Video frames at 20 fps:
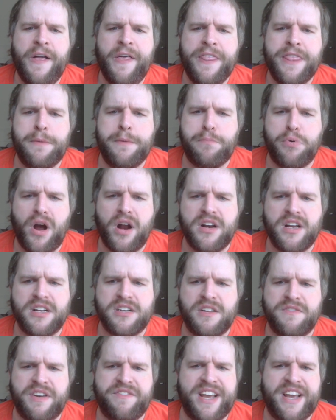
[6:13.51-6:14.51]
the product
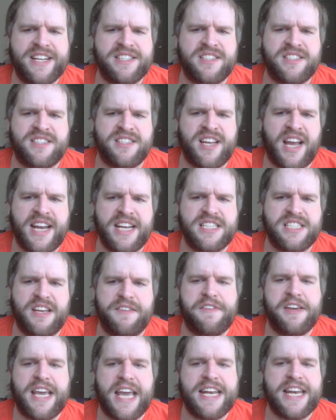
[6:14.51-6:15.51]
of advanced
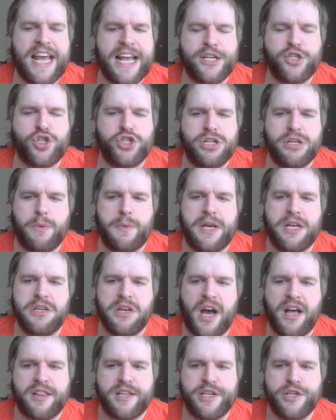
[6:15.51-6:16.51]
scientific and engineering
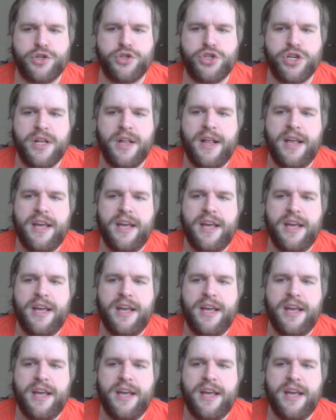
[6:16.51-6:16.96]
knowledge.